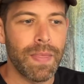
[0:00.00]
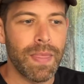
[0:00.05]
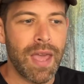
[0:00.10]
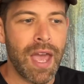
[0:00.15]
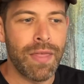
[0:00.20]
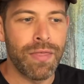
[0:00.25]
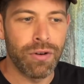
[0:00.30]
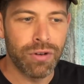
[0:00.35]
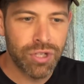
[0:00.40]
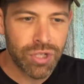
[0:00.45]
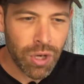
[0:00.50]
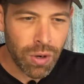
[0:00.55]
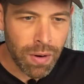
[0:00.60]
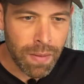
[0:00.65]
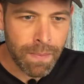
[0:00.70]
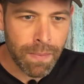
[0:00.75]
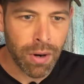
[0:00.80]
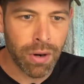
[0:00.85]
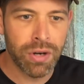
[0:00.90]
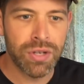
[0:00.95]
and they're so
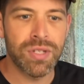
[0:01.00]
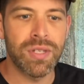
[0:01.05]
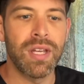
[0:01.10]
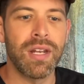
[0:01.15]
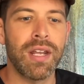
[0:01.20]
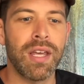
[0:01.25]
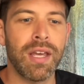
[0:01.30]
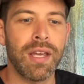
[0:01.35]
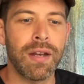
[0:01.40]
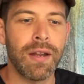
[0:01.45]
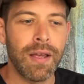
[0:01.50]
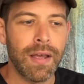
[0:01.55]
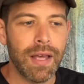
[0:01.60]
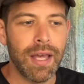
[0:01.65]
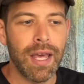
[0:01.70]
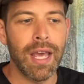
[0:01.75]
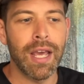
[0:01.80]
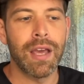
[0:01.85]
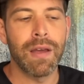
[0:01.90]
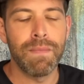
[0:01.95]
immersed in it,
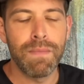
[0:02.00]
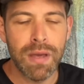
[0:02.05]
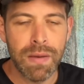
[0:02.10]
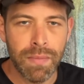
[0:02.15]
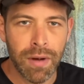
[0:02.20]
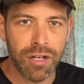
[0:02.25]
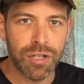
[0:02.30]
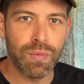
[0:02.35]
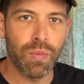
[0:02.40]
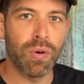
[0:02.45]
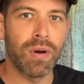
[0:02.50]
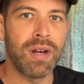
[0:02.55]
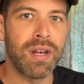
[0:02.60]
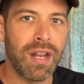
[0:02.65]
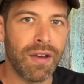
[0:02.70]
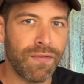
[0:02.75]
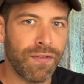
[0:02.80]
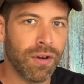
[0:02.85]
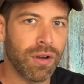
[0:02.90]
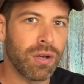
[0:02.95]
it can be much more
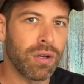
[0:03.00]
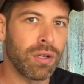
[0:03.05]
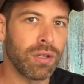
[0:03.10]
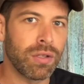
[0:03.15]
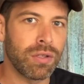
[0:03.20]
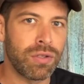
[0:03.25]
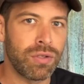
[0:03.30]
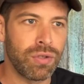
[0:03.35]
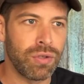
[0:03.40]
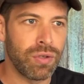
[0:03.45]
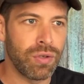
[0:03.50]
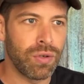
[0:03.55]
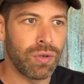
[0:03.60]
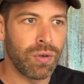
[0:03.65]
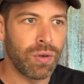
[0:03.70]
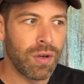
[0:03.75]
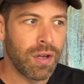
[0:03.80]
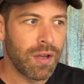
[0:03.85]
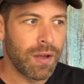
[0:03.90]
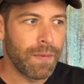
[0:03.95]
difficult
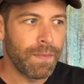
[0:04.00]
to